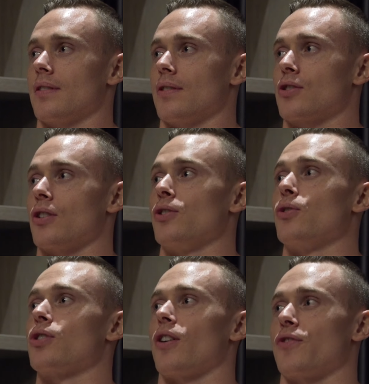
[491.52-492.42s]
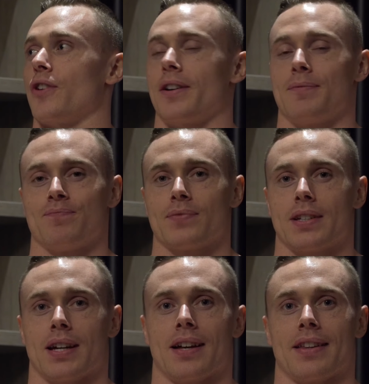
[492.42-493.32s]
so, oh, new software. New software
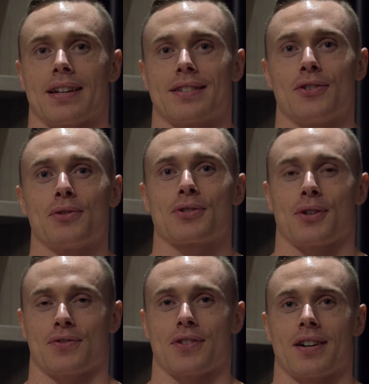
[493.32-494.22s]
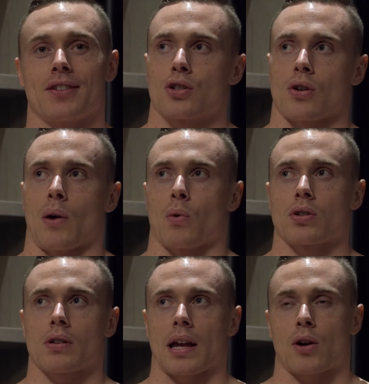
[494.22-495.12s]
yeah. yeah, they has a new software. So I
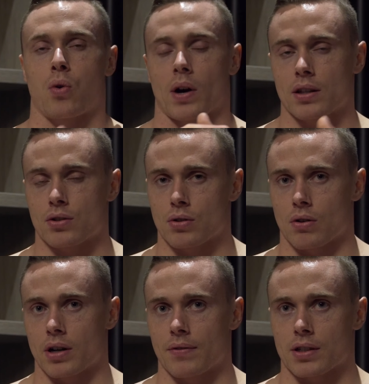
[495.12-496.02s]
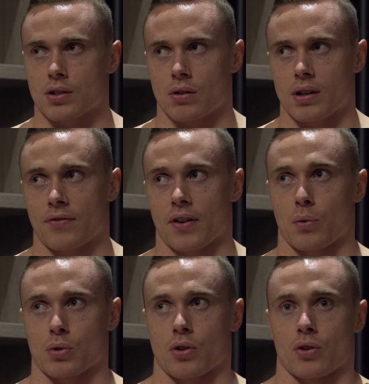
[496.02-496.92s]
wasn't like quite sure if I, was go if I
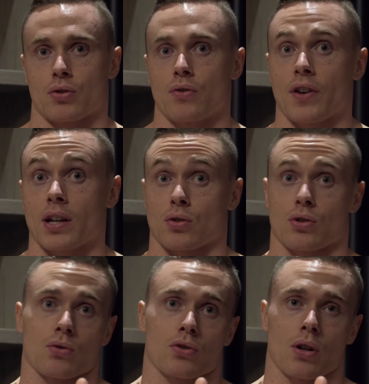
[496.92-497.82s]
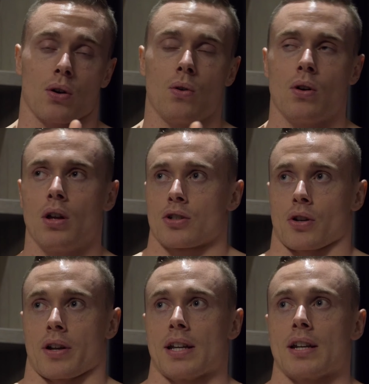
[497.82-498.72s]
was going too fast or too slow.
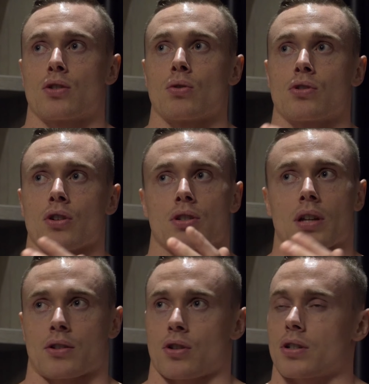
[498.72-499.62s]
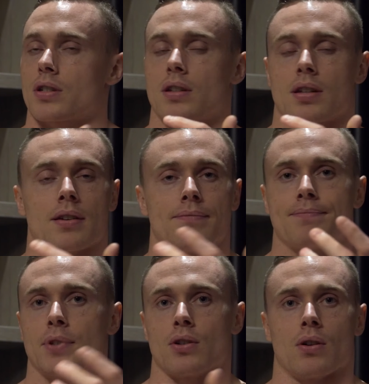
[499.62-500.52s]
So I needed to just adjust,
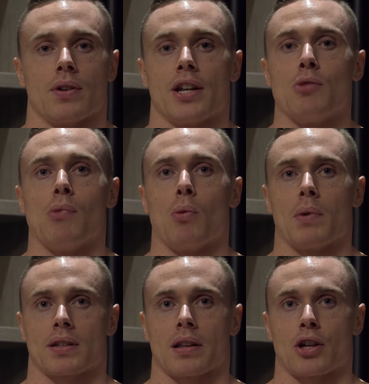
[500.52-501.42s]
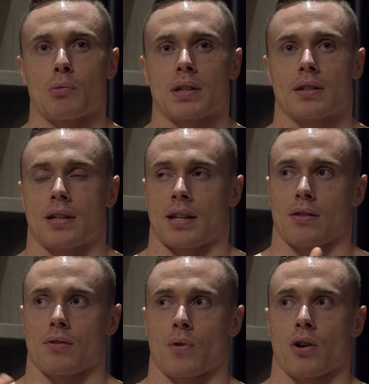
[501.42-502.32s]
you know, in the moment a little bit.
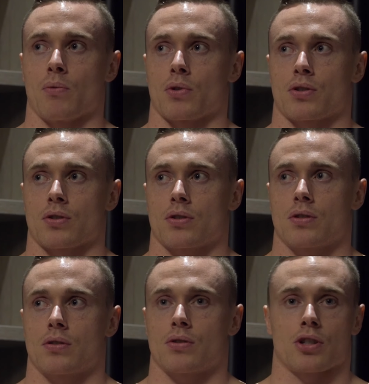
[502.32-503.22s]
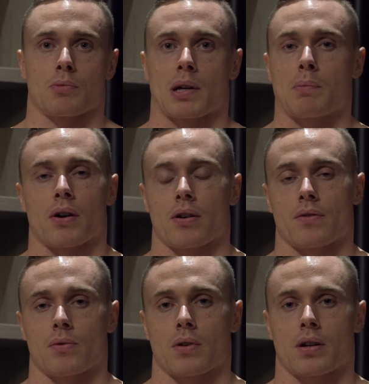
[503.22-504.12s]
And run was just such a big part
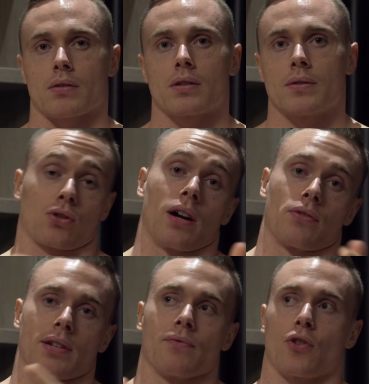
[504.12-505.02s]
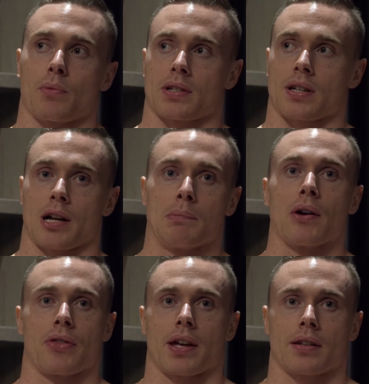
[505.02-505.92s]
of the workout. So I was informing Sara
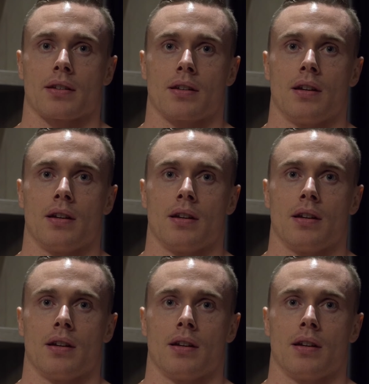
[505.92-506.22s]
about that.